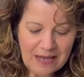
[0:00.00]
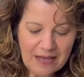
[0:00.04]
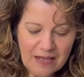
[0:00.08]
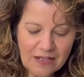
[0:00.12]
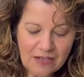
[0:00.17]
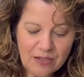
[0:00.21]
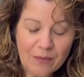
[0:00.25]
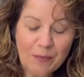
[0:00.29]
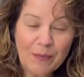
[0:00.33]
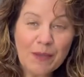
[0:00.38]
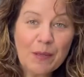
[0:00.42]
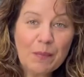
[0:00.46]

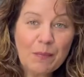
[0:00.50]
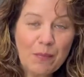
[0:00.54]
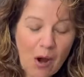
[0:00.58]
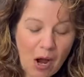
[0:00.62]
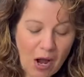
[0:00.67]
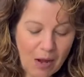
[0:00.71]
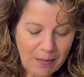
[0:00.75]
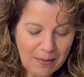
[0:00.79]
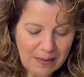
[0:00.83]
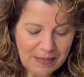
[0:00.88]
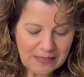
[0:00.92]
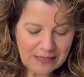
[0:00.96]
So I'm going to
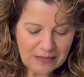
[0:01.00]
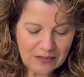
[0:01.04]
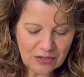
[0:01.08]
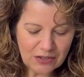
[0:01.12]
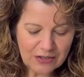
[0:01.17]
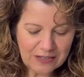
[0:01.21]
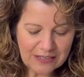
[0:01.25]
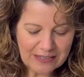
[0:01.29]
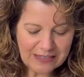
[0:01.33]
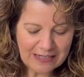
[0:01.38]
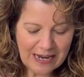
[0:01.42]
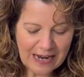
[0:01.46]
pop it into
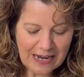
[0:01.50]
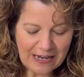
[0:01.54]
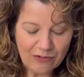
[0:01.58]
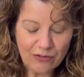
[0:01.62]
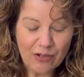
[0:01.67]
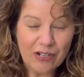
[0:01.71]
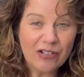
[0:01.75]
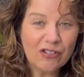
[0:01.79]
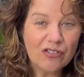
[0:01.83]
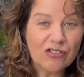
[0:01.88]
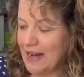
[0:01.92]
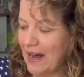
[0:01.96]
the
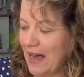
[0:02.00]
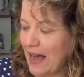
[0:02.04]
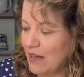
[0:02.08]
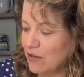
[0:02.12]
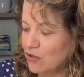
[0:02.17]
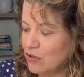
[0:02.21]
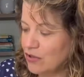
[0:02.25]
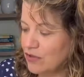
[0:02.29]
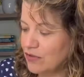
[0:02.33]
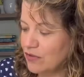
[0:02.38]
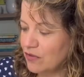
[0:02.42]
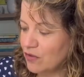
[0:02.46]
dehydrator at
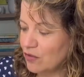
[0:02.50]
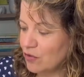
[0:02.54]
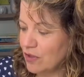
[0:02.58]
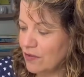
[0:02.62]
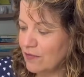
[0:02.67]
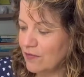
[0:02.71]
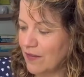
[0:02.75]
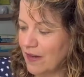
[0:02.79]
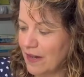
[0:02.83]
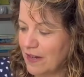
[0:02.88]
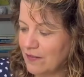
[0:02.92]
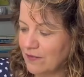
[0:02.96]

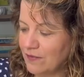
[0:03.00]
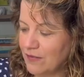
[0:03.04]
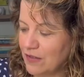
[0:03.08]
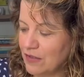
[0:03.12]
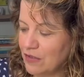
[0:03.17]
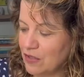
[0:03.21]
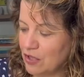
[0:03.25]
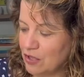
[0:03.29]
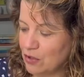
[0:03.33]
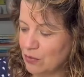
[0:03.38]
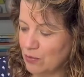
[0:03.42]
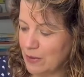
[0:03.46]
135
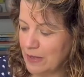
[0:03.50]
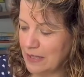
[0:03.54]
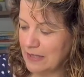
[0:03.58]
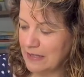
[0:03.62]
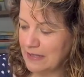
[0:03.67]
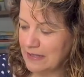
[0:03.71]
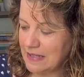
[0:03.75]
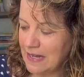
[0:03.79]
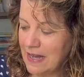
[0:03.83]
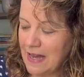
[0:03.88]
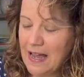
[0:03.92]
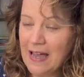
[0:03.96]

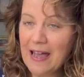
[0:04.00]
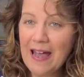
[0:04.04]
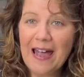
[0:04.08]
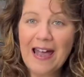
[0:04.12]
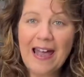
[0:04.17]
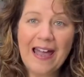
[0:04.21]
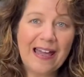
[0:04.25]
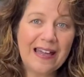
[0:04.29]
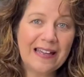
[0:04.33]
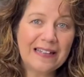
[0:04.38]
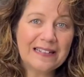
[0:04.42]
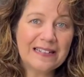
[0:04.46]
degrees,
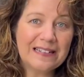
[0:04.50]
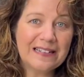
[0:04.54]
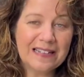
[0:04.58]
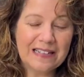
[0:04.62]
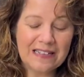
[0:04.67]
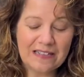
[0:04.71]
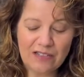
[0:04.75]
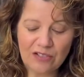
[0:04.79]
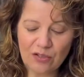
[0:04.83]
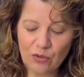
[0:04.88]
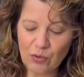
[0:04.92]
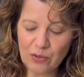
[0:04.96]
and
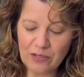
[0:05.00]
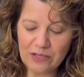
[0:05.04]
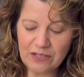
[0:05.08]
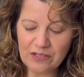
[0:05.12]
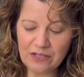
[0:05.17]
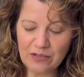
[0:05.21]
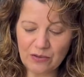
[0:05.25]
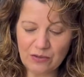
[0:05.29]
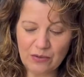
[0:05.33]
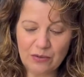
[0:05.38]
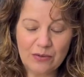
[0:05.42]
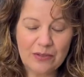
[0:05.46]
it's going
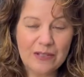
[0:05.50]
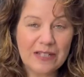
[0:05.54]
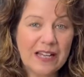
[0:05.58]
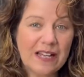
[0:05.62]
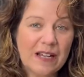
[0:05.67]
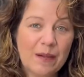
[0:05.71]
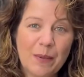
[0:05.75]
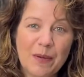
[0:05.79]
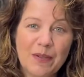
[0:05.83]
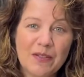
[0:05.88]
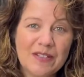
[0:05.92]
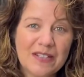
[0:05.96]
to take
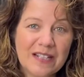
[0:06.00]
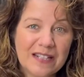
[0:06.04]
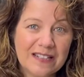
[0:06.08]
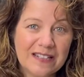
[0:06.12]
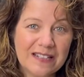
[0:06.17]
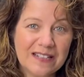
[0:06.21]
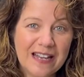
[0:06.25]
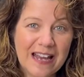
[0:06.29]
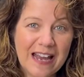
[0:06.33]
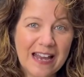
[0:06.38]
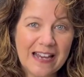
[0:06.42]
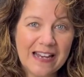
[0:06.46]
about 6
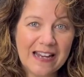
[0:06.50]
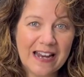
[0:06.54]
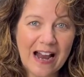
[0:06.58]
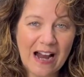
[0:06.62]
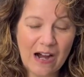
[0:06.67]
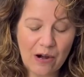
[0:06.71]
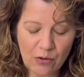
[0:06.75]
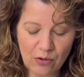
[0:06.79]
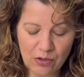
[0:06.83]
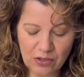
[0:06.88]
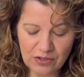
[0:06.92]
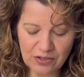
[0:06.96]
to 8
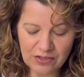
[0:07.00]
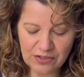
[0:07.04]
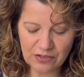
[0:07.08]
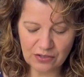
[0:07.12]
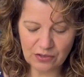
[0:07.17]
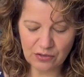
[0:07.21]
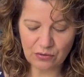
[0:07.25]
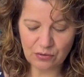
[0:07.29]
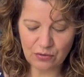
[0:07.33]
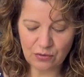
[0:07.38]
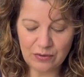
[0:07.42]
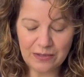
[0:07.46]
hours
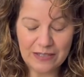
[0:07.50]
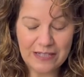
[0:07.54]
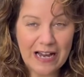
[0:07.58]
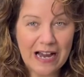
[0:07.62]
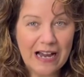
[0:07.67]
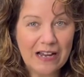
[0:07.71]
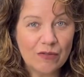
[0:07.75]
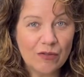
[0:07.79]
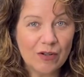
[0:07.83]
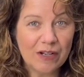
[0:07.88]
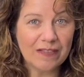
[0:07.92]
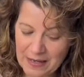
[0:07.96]
to
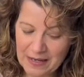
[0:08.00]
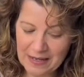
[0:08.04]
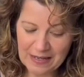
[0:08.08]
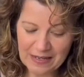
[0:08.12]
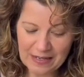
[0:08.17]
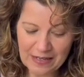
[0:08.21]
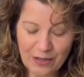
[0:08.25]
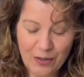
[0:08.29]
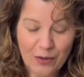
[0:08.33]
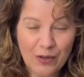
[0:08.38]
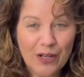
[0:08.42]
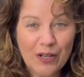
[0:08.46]
dehydrate.
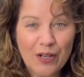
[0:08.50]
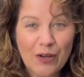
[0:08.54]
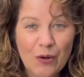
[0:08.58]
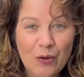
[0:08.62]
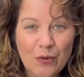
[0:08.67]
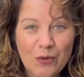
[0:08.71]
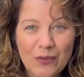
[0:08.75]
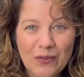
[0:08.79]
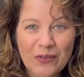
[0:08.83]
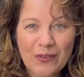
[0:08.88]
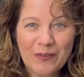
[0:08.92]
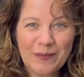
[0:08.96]
Here it
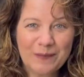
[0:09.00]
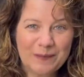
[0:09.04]
goes.